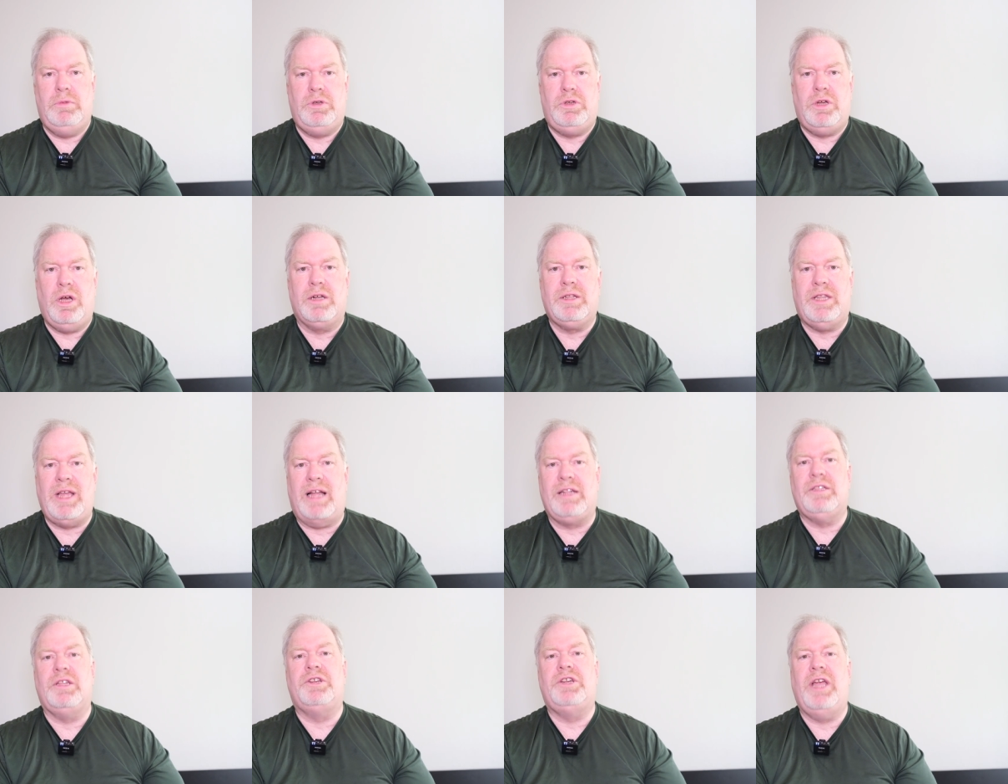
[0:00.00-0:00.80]
chunked
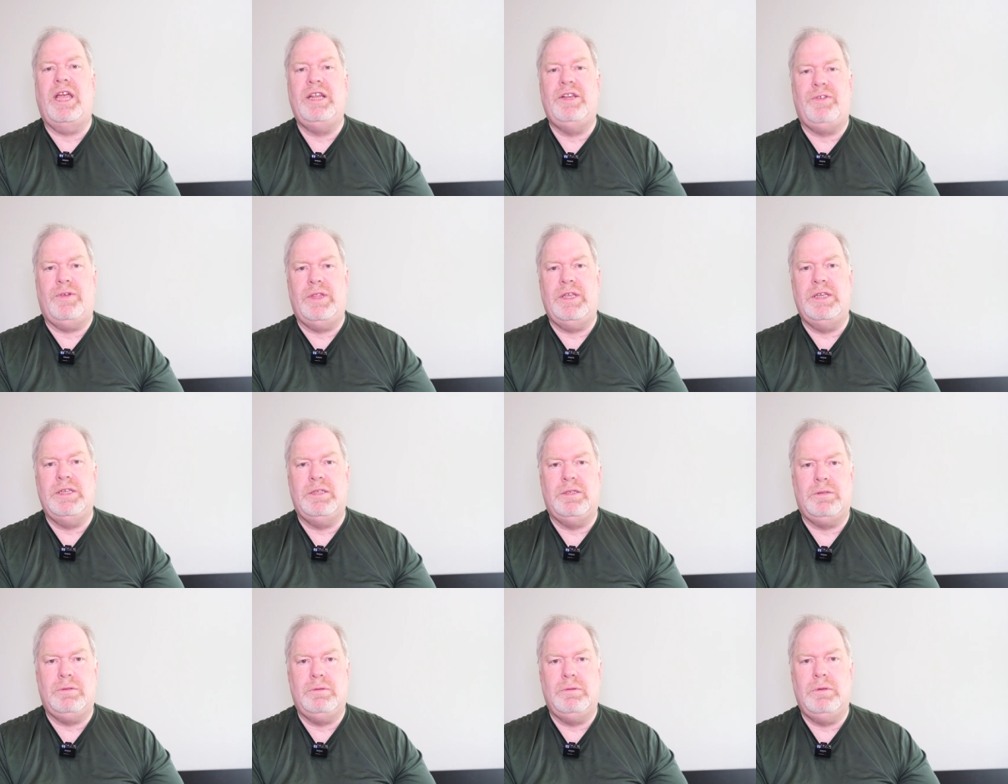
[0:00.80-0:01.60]
out the change for
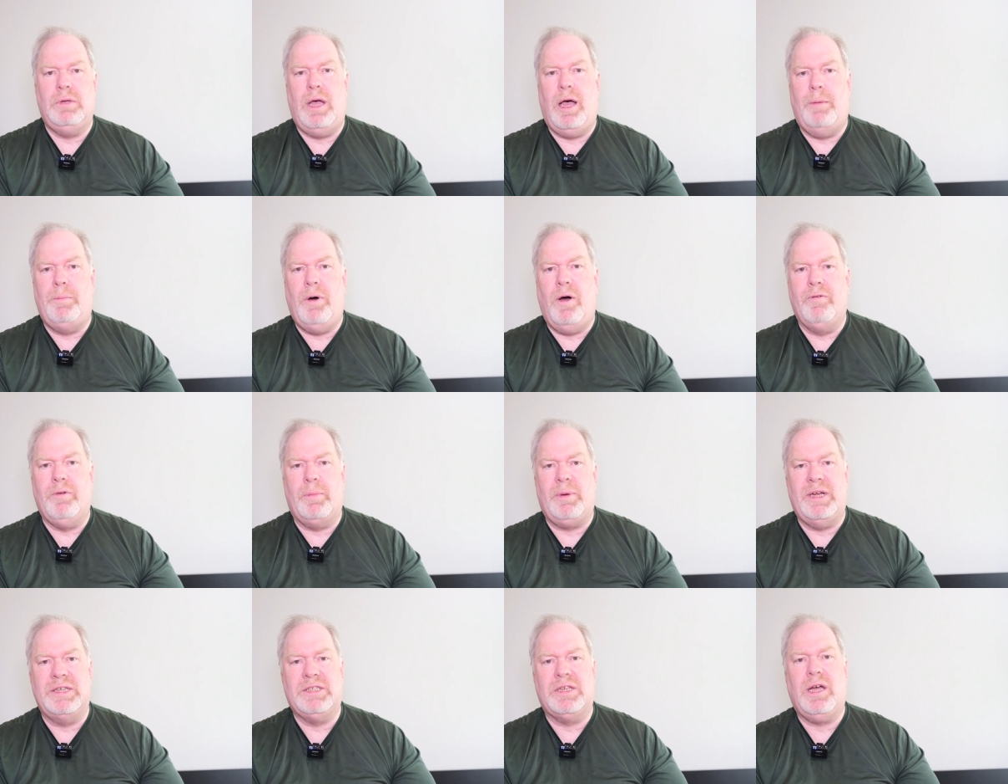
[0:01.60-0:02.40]
these um,
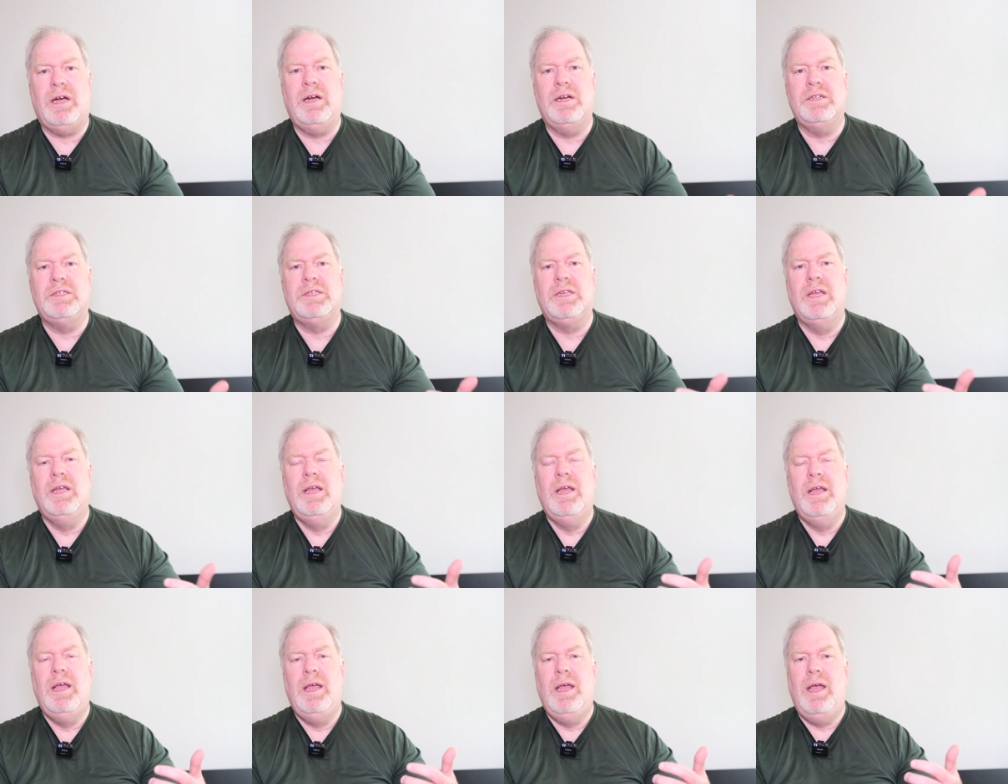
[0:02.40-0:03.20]
overpriced cards
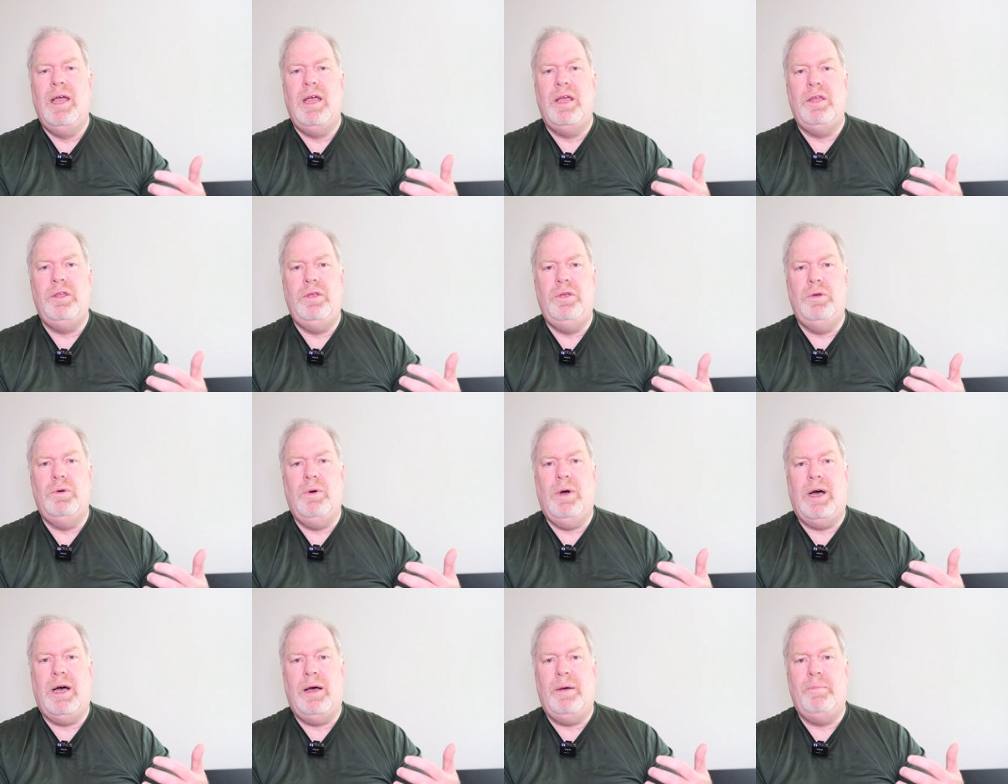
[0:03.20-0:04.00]

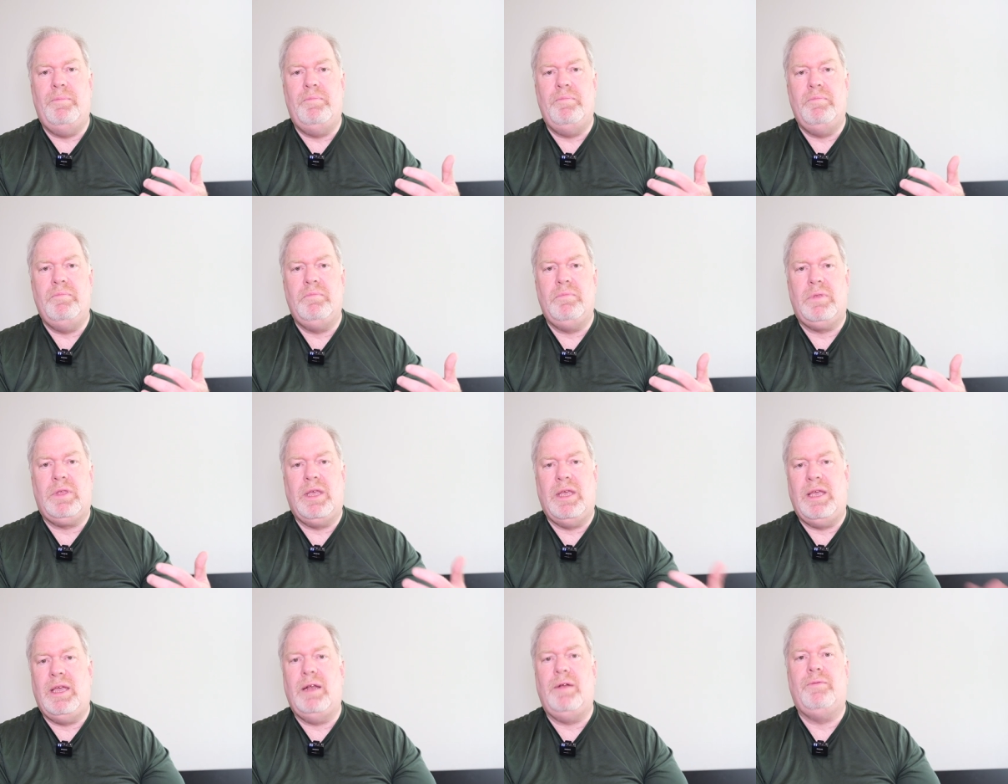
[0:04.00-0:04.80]
you uh,
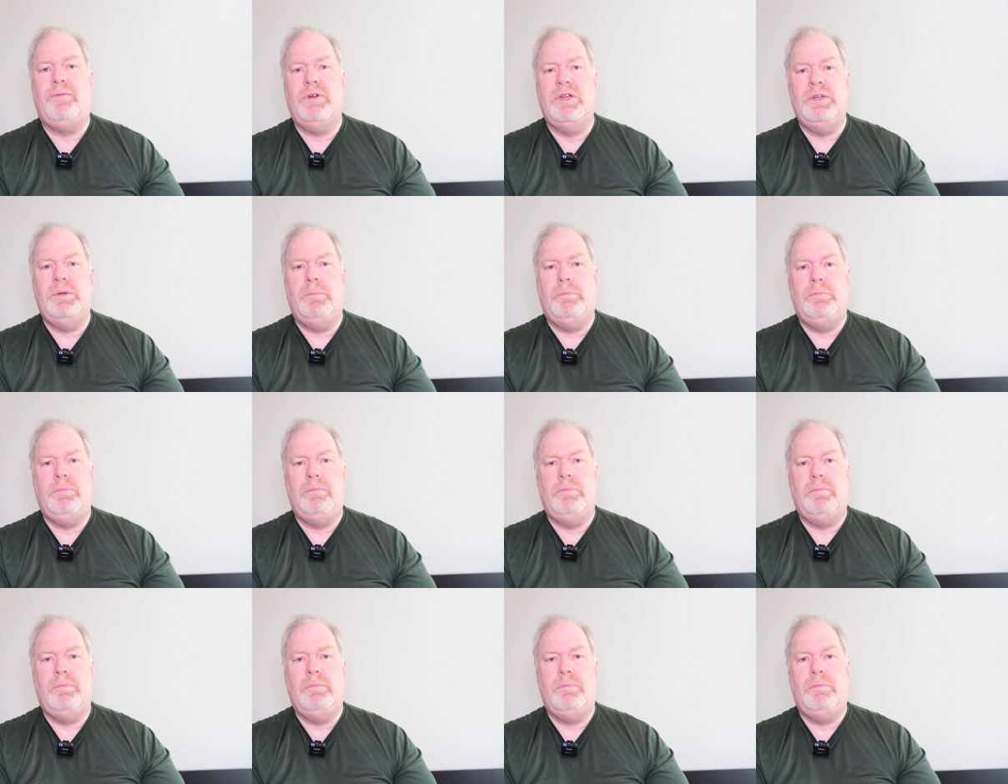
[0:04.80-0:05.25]
can get a free